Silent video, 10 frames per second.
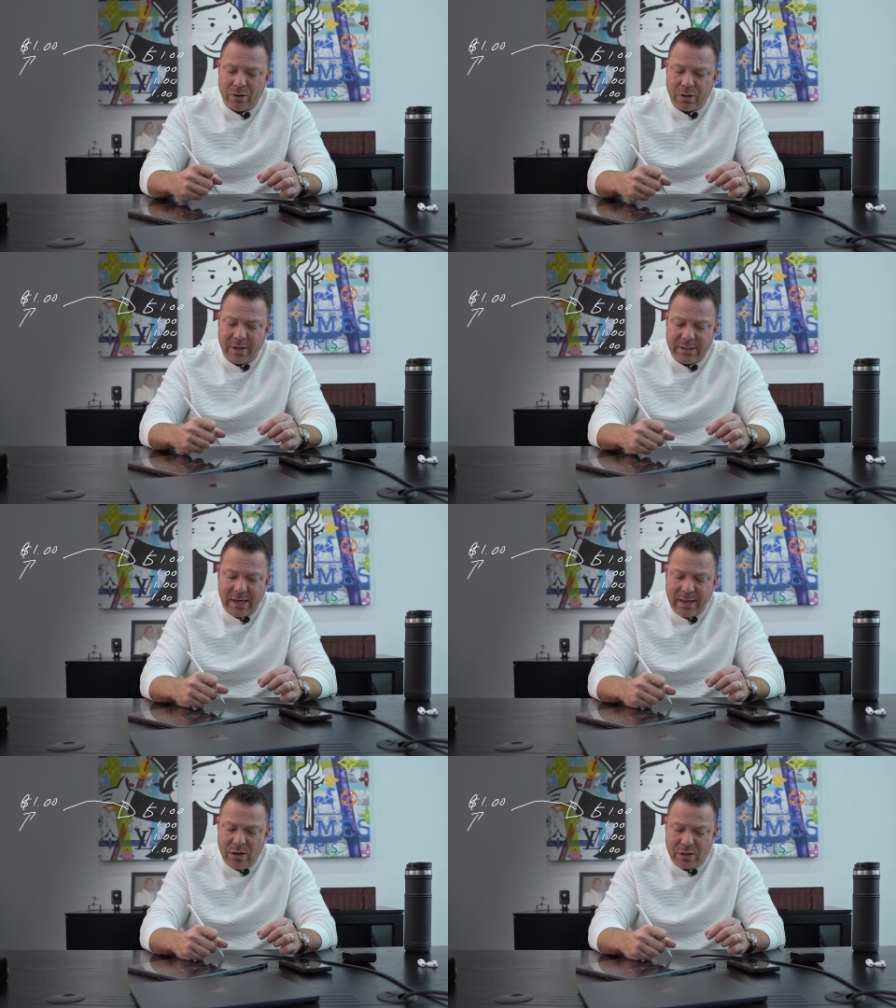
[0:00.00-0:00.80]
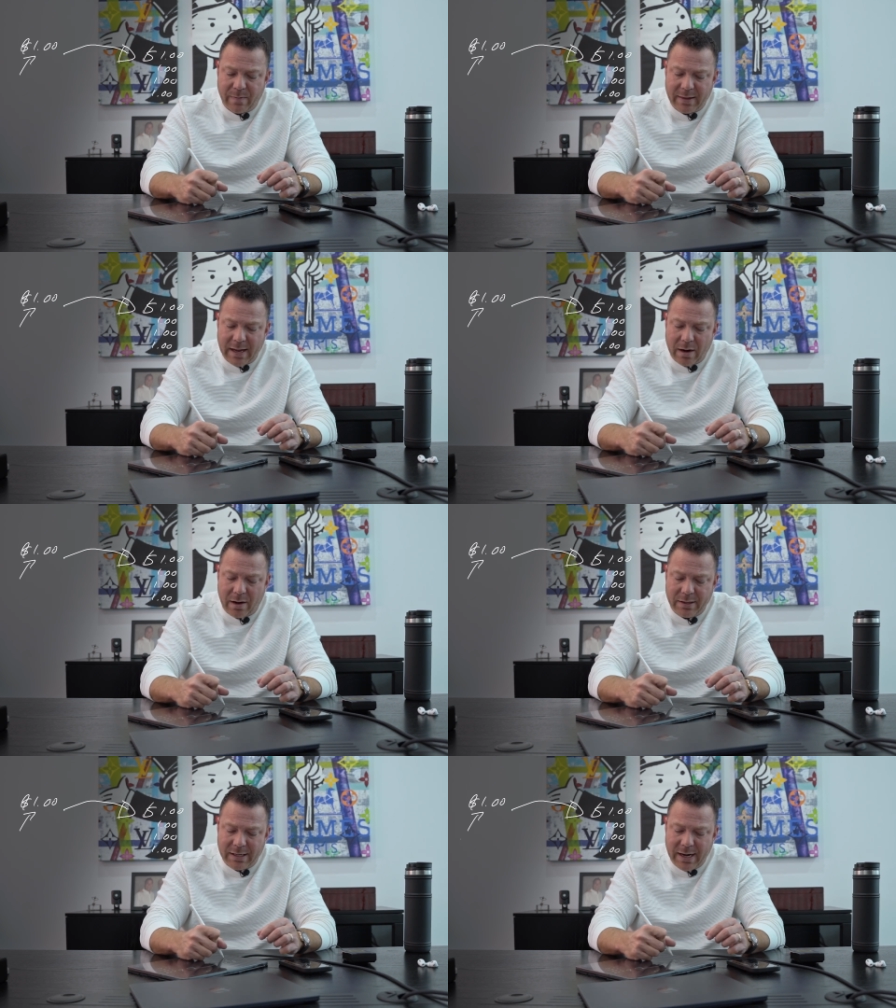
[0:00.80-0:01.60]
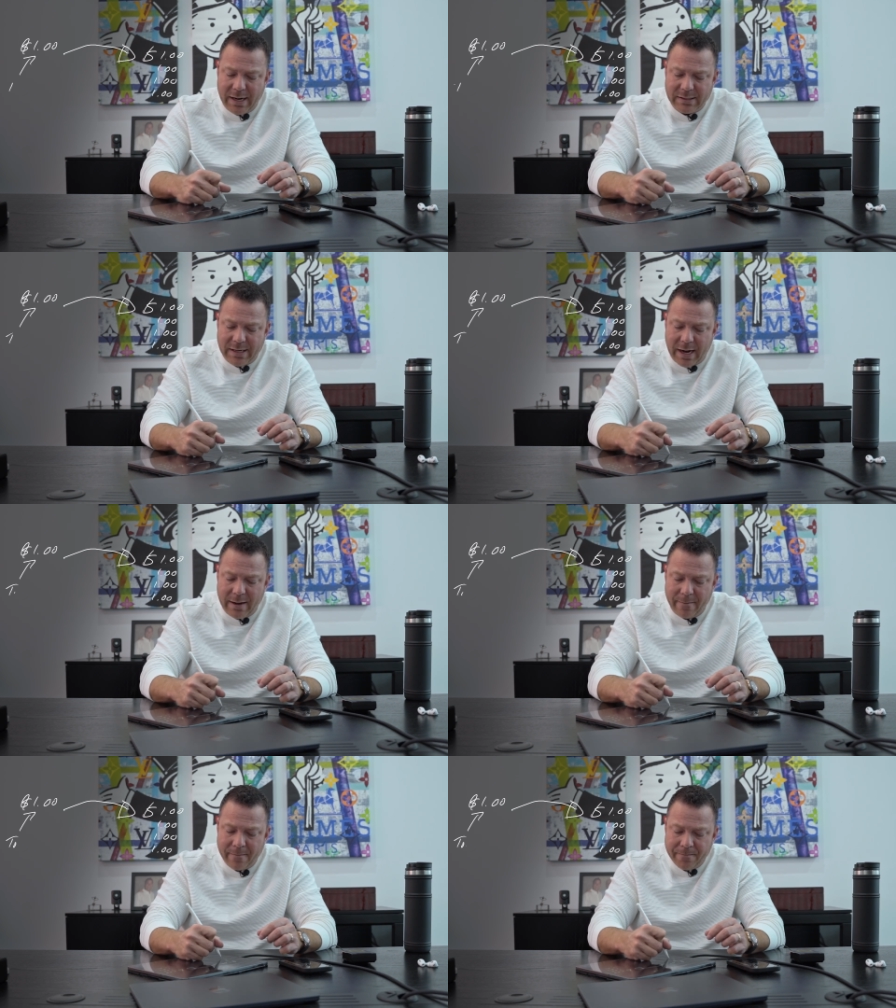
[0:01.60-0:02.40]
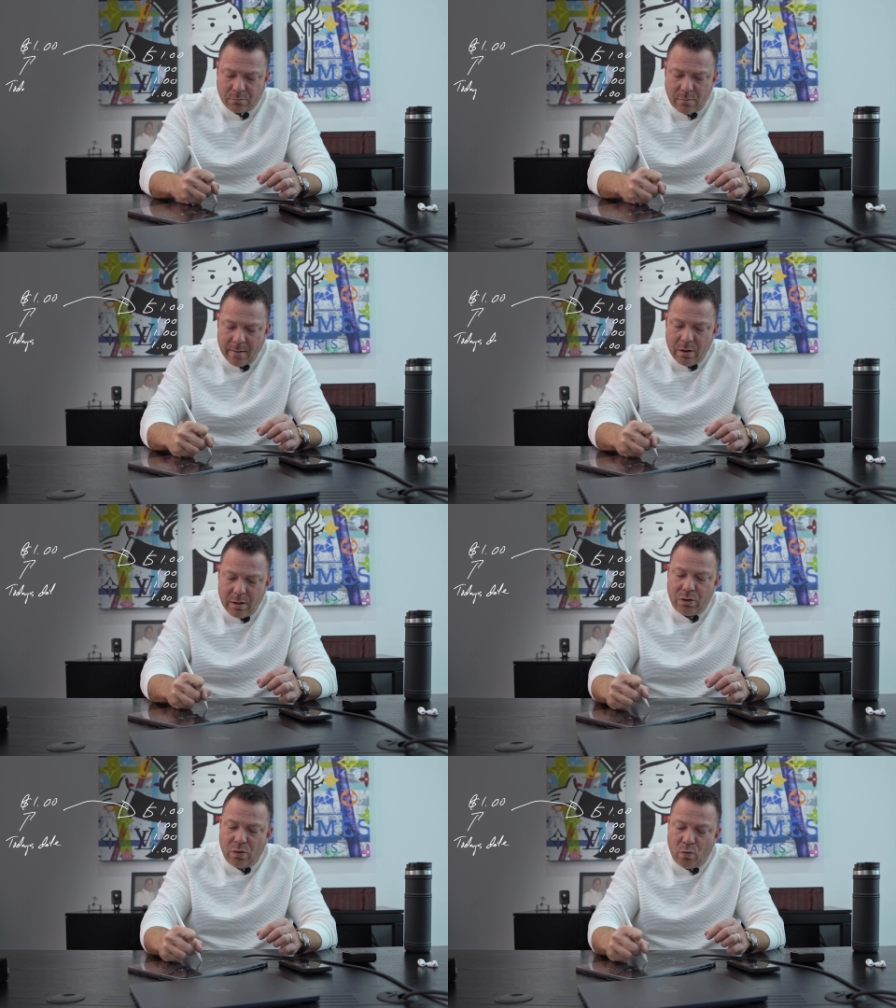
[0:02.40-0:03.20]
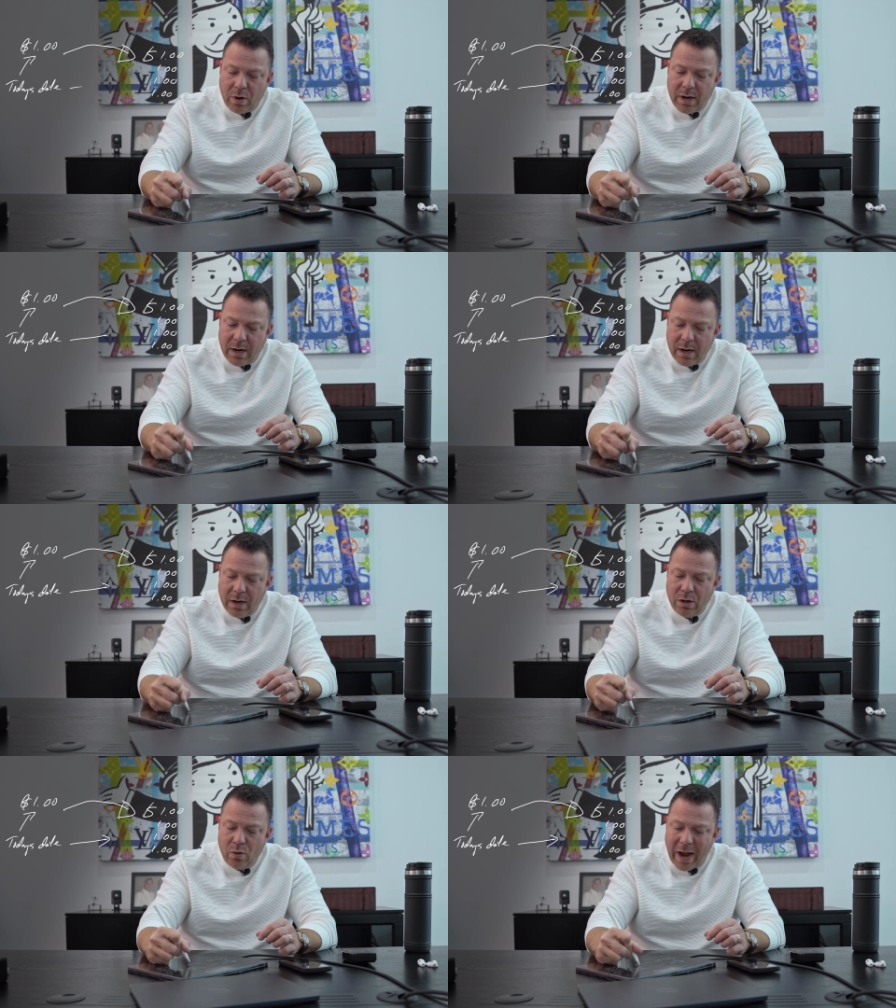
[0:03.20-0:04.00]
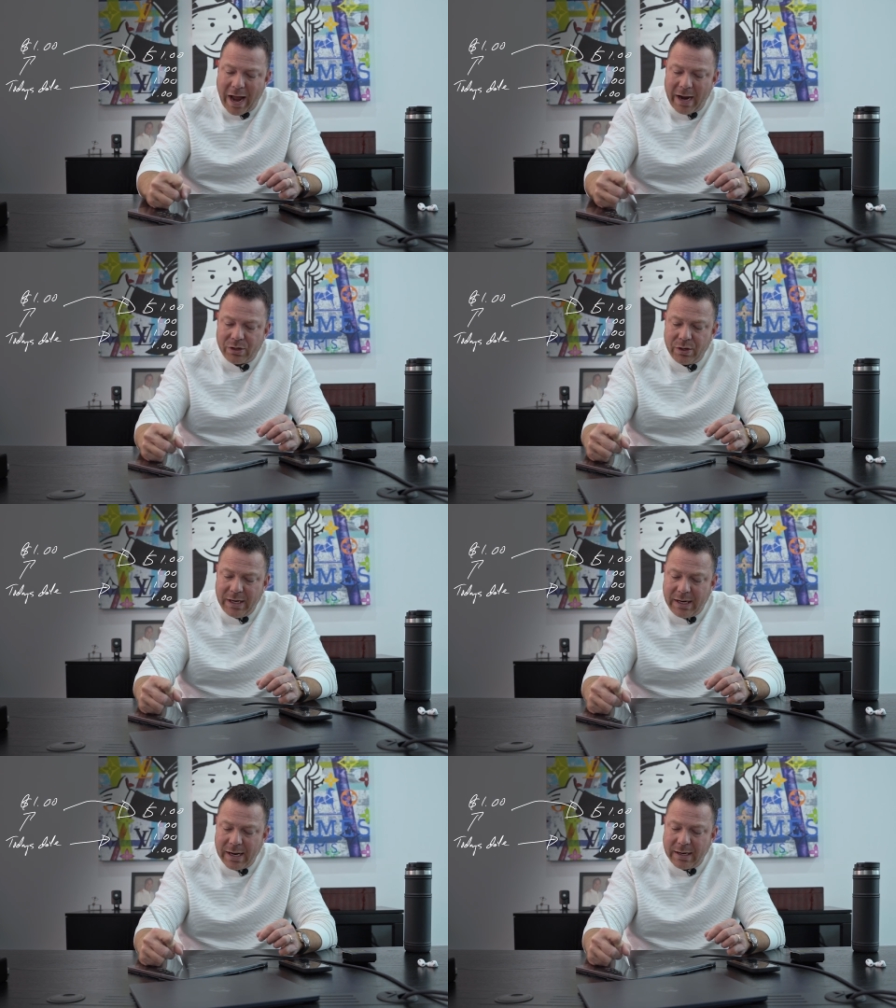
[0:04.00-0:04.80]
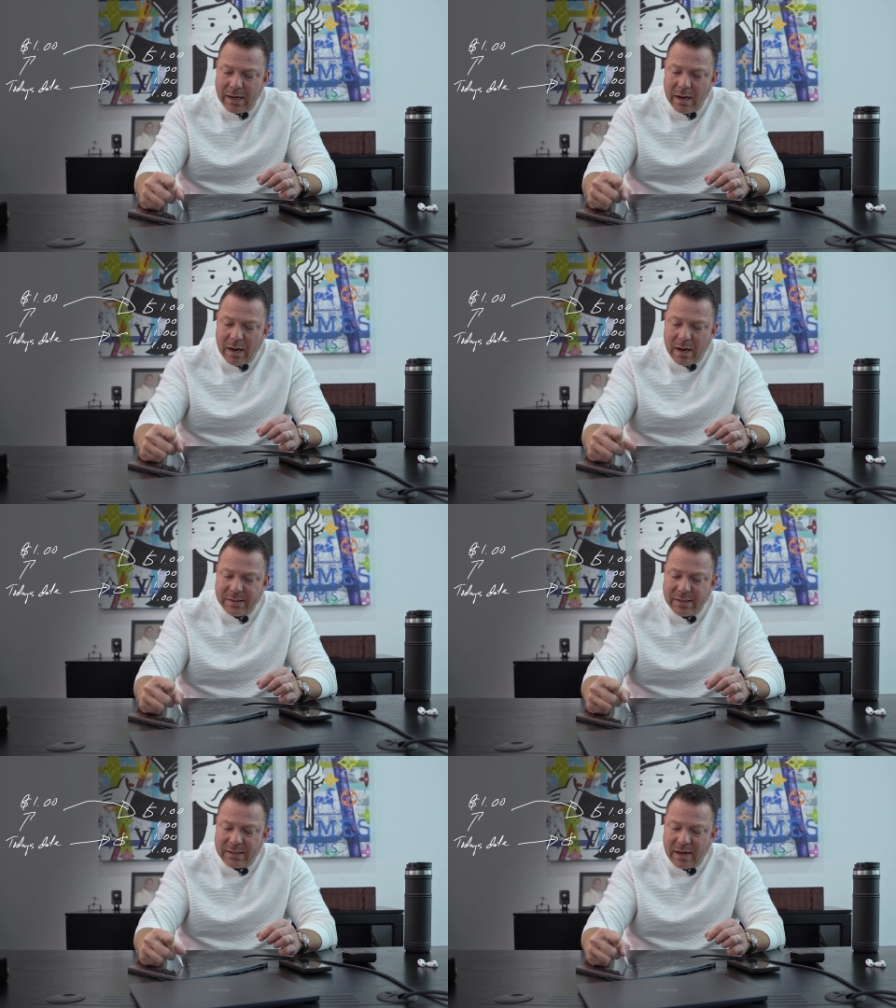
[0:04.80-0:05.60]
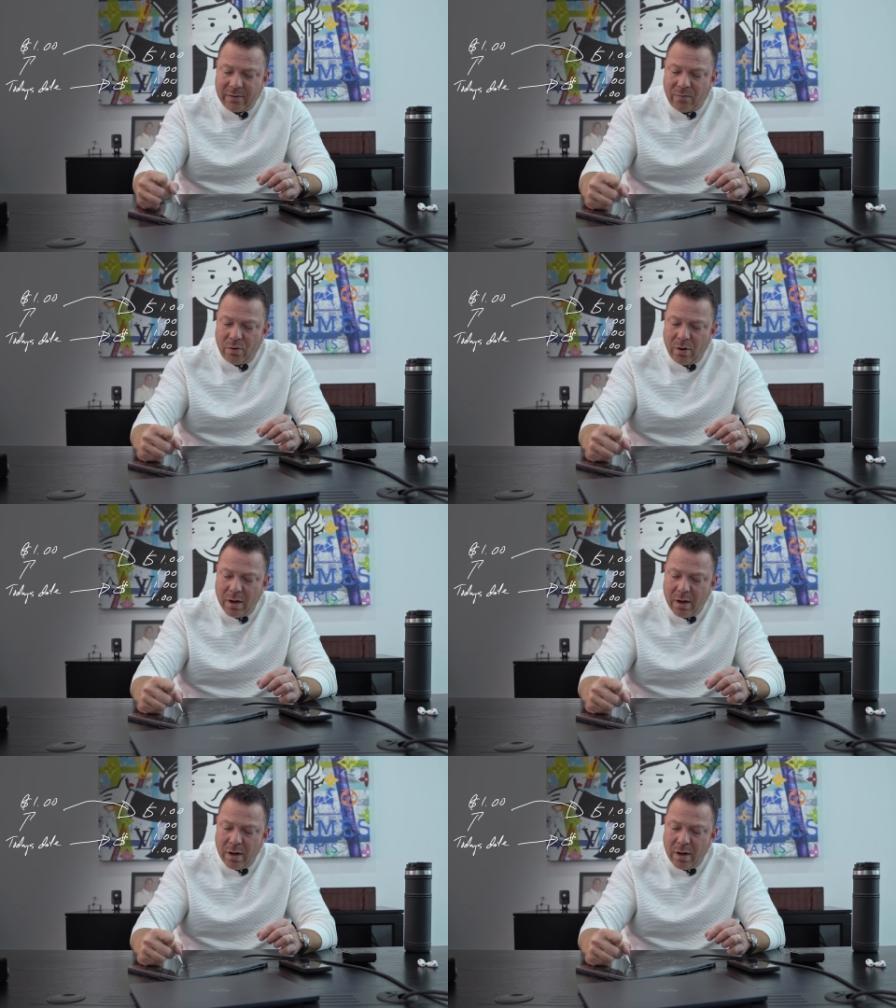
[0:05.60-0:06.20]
So let's say that you spent that on today's date to when you actually get a successful